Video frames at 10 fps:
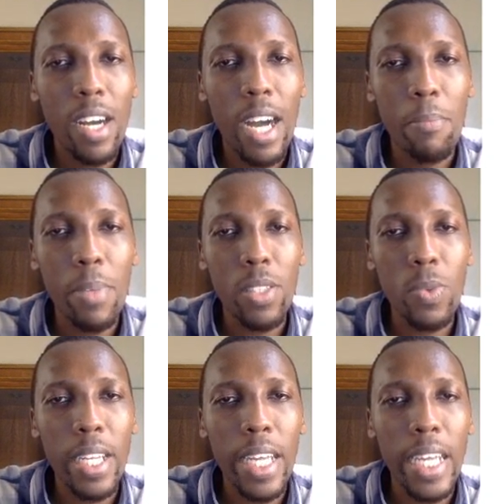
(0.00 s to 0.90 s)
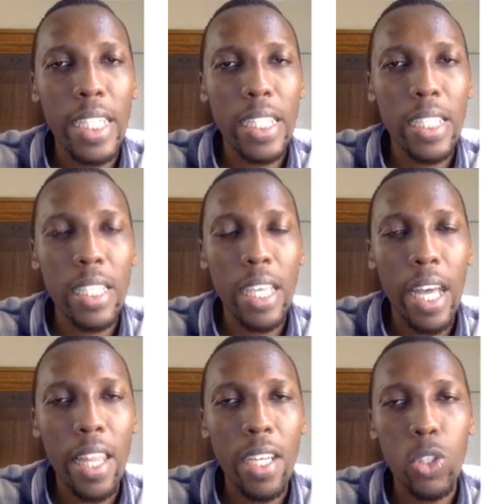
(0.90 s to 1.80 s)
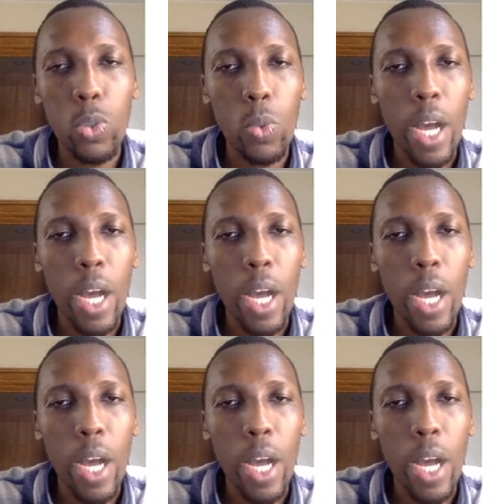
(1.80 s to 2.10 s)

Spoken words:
as well as the other two